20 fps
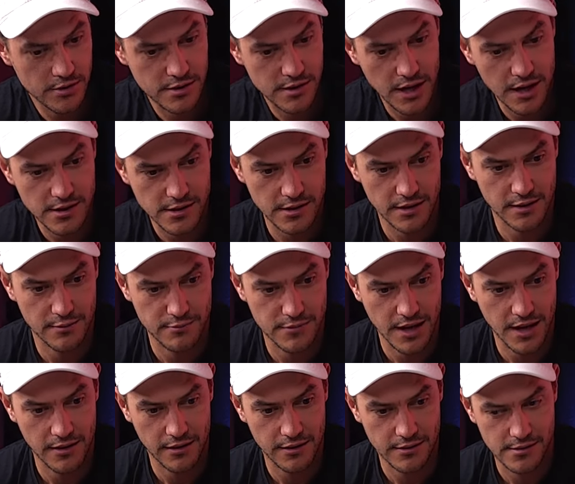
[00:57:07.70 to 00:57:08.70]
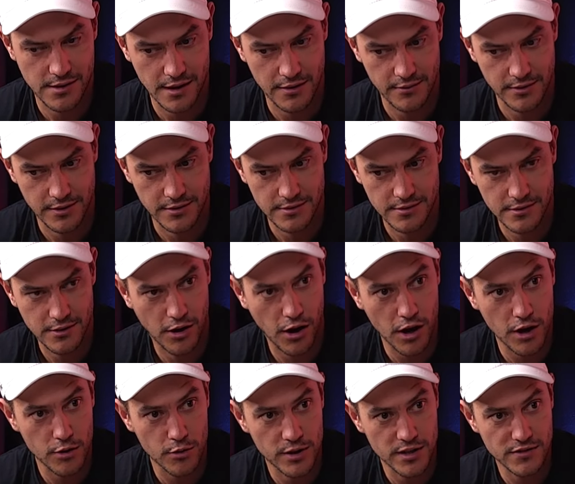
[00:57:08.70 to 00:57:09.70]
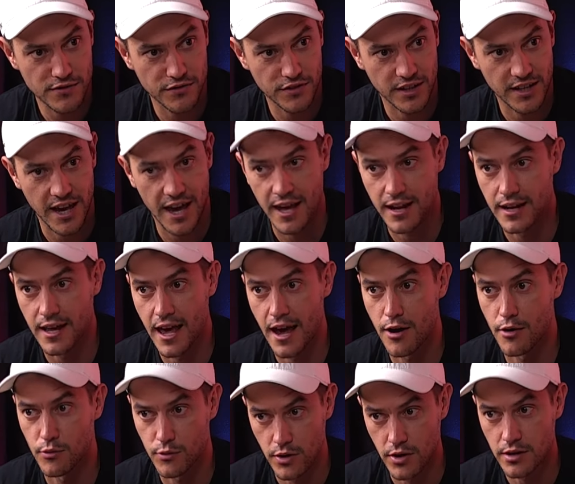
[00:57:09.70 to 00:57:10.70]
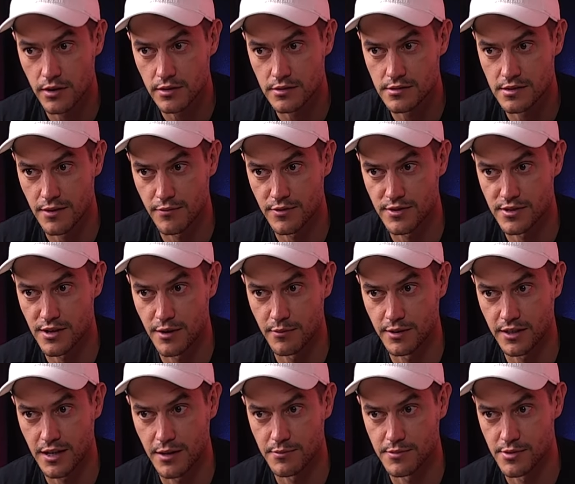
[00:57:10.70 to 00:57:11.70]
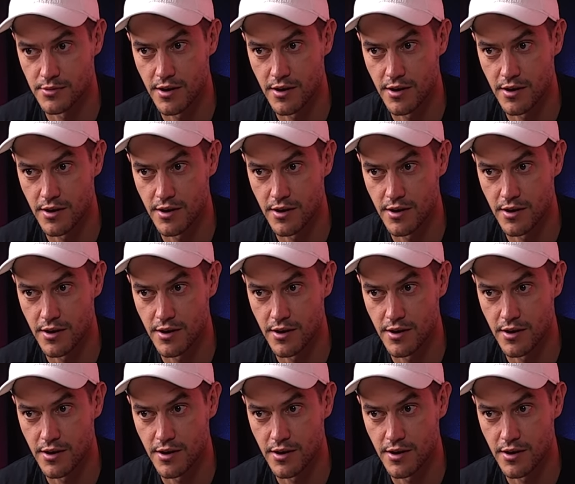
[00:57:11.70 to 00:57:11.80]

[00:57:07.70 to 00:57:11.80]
teaching him daylight savings? I always yeah. forget how it works every time it comes